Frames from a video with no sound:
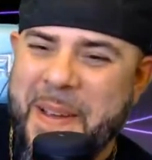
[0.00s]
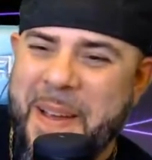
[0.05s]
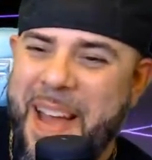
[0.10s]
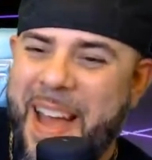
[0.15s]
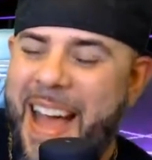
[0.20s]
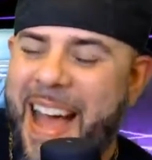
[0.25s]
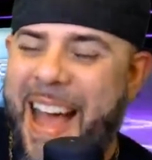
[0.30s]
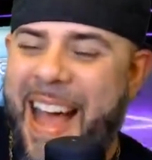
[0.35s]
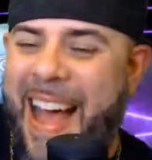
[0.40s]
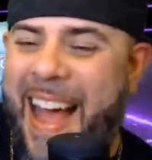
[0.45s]

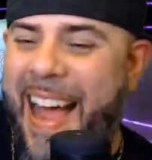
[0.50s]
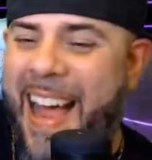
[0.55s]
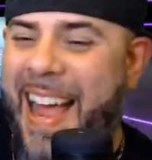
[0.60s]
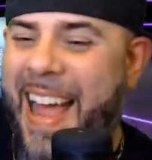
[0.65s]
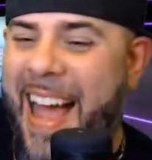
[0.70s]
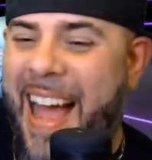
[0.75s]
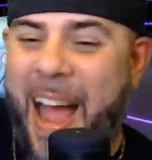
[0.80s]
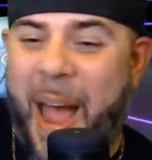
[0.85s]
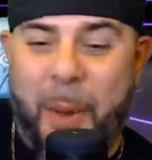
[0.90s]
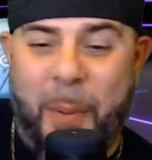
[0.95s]
I
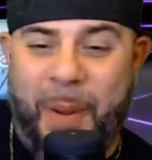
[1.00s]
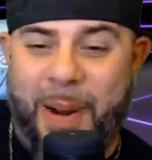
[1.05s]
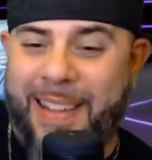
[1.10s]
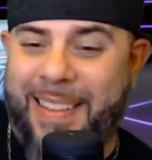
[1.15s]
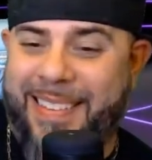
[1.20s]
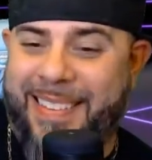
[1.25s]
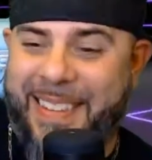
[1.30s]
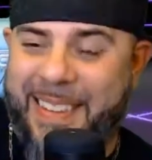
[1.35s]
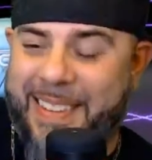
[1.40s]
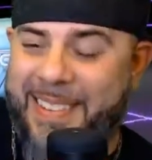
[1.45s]
want
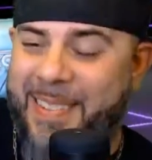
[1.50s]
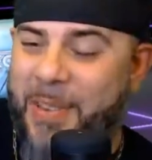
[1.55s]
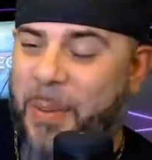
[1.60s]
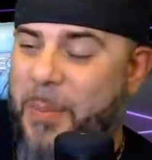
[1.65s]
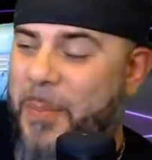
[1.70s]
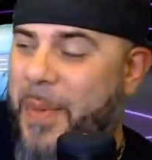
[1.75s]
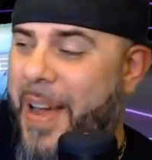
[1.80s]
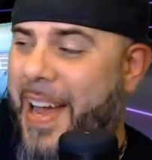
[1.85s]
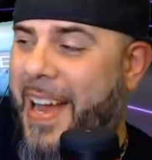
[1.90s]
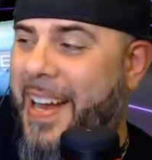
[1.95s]
to see it so
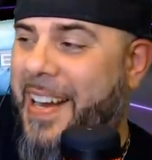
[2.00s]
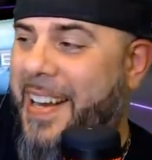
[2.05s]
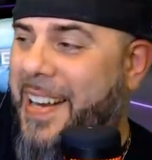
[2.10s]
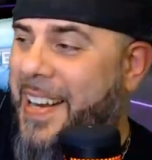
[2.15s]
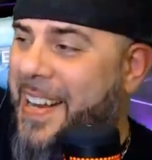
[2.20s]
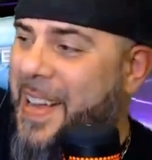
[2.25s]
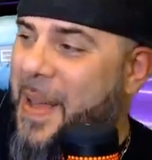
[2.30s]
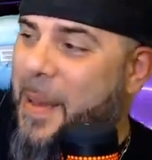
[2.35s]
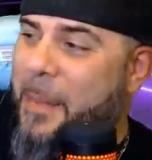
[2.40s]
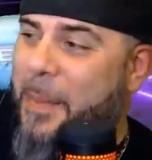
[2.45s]
bad.
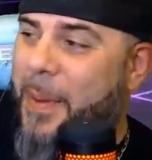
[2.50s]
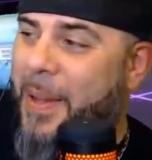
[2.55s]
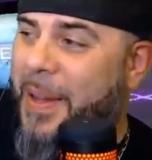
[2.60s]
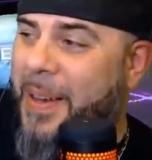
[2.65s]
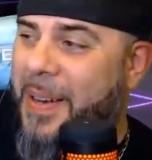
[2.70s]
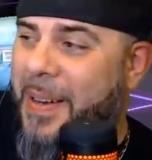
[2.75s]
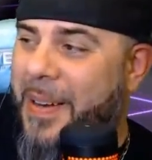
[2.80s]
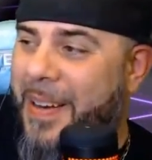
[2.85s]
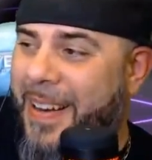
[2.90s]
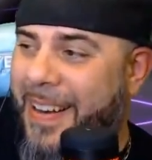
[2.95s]

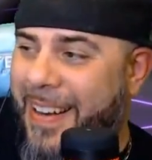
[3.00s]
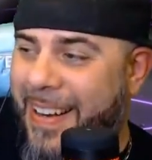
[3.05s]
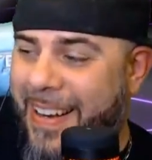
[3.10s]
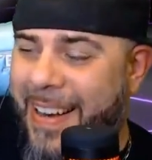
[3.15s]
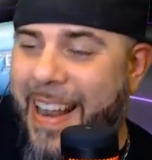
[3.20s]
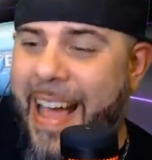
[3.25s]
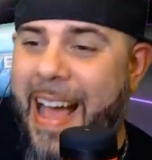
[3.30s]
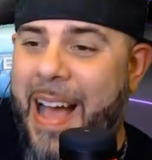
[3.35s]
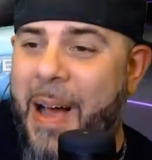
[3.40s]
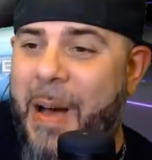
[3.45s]
But
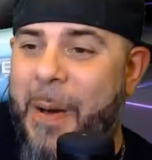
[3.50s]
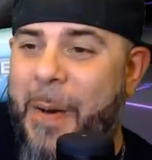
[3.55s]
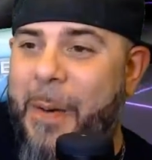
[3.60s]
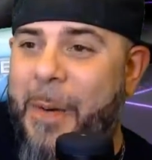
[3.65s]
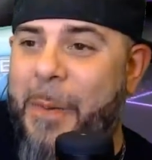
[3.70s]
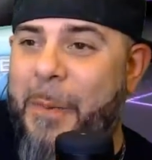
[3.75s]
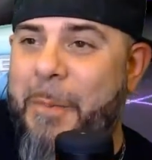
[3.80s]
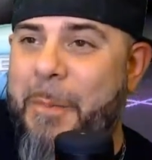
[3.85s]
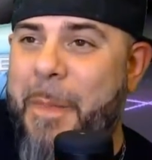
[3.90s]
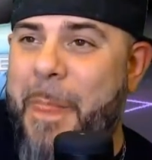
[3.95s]

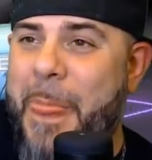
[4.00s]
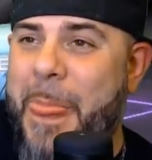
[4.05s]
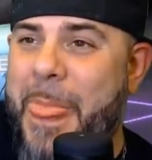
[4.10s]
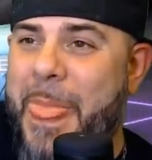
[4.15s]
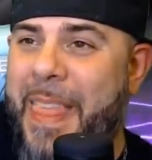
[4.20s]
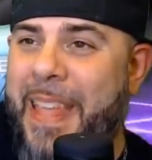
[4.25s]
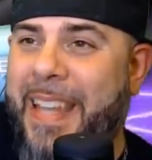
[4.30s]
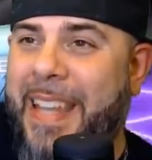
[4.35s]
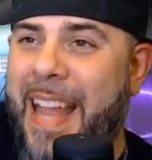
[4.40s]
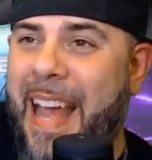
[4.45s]
now
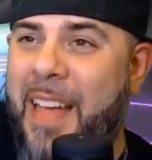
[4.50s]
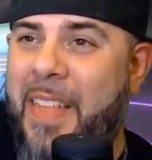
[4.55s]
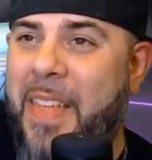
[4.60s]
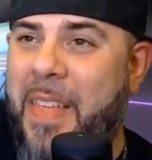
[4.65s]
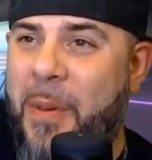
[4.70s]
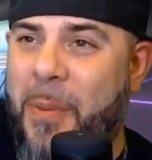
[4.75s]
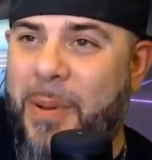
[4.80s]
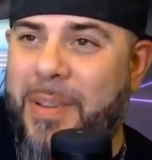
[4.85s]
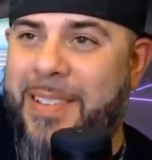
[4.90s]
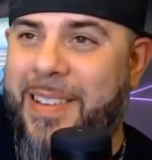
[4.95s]

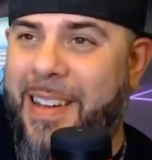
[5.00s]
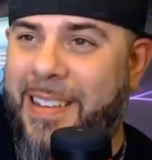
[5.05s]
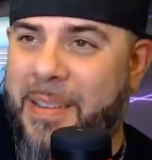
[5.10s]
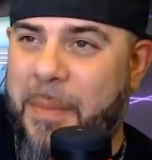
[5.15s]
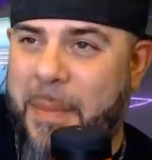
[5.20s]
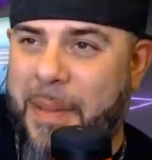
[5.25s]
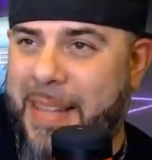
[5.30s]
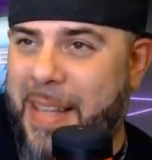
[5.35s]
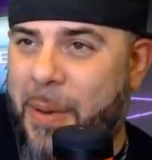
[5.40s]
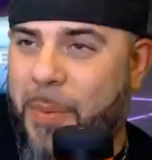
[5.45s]
that we talked
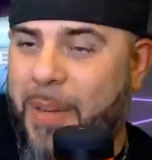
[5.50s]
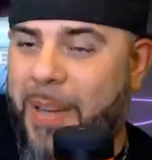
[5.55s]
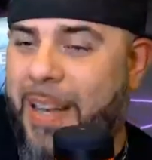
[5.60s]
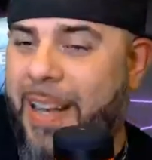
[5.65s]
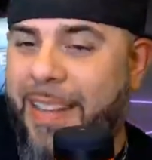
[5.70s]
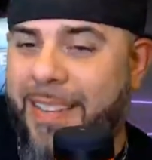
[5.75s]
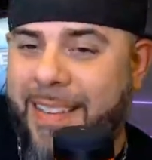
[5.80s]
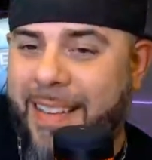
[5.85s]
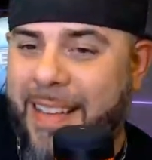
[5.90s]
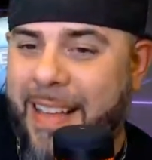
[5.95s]
about that, Willie,
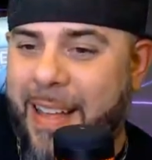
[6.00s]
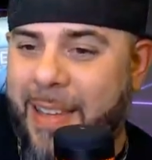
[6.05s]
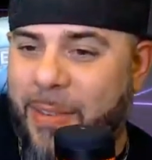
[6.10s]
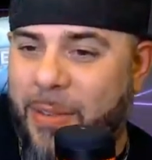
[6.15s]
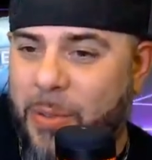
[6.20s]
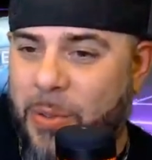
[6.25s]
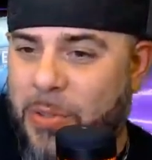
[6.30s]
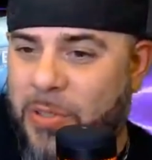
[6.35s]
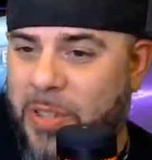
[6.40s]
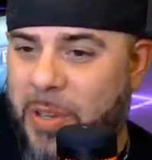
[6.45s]
let's get down
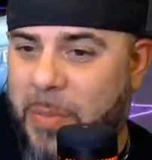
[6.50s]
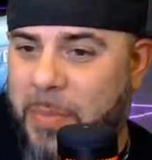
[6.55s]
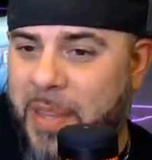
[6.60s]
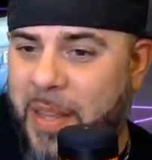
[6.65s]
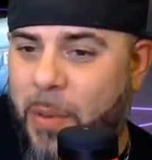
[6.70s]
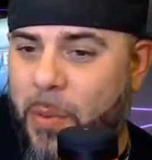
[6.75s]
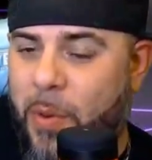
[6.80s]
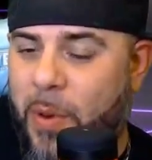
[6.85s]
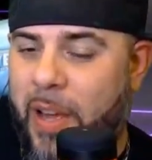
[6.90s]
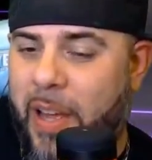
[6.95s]
to
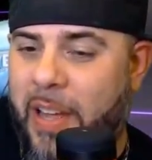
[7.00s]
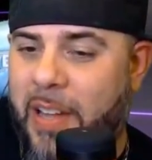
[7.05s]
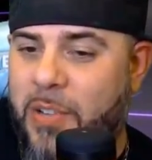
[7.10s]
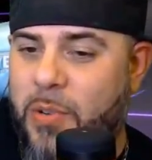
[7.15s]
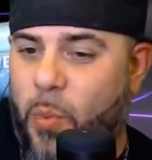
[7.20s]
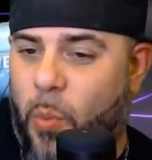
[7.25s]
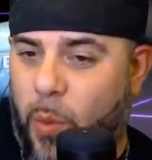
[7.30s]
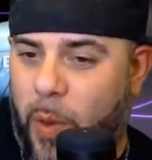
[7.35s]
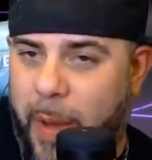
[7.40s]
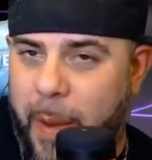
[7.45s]
something which
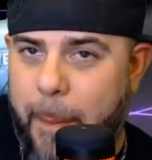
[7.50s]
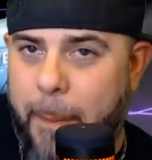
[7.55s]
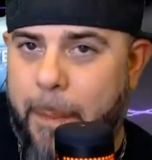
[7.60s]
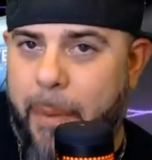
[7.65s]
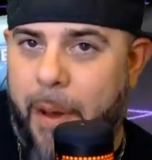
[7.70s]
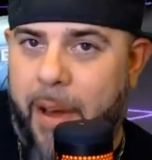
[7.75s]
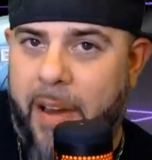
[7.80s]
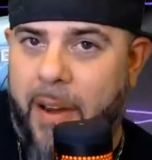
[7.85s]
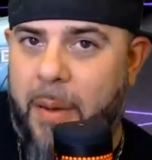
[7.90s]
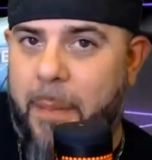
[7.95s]
we
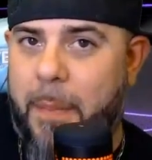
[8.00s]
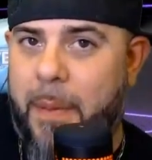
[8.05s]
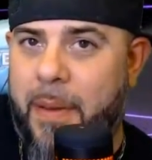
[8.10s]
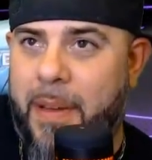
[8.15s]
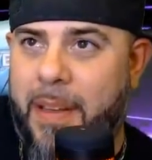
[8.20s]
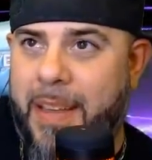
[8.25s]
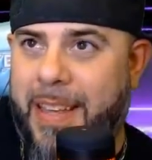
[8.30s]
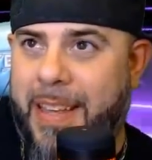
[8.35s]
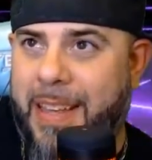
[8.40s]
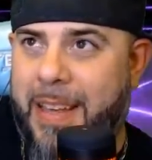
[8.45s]
brought up
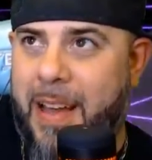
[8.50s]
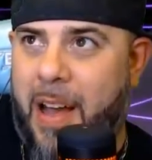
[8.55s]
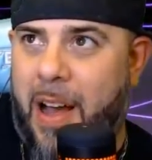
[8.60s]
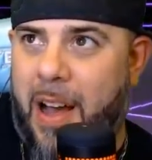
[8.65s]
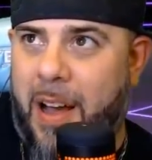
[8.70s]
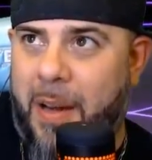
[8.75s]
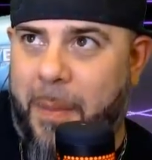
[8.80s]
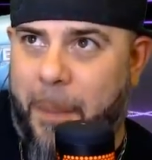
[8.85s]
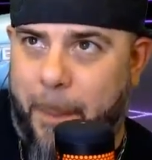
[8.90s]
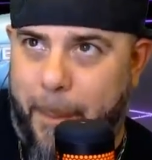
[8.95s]

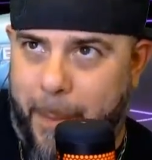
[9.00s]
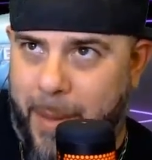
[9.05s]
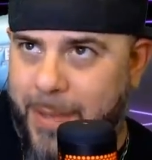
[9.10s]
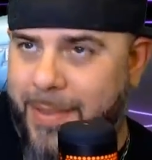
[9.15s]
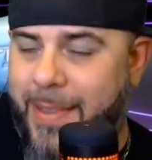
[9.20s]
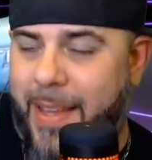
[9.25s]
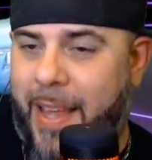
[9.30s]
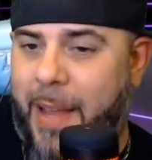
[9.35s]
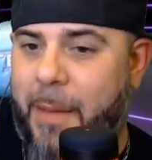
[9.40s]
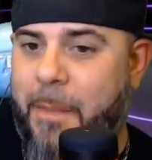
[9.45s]
on
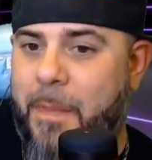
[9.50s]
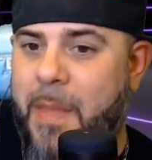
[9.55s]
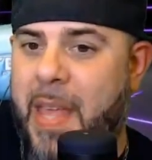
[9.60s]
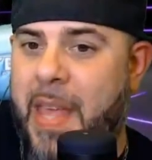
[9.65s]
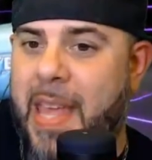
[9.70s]
Monday.